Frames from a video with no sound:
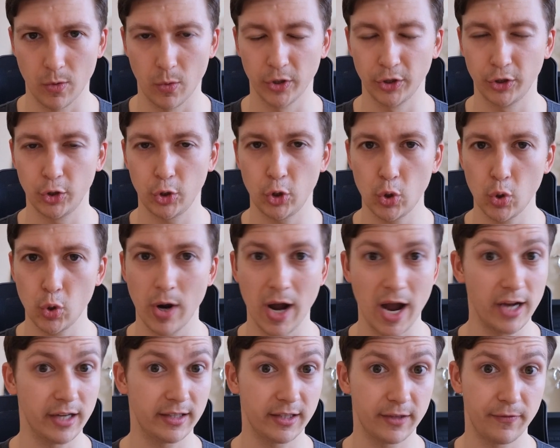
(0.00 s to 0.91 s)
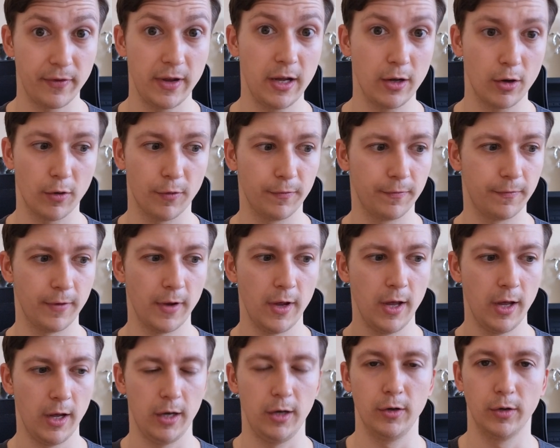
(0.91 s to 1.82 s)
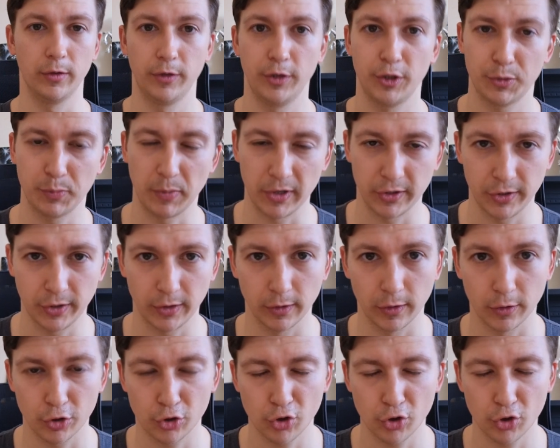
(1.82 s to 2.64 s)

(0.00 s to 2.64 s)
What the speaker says: what do you guys think of, you know, this particular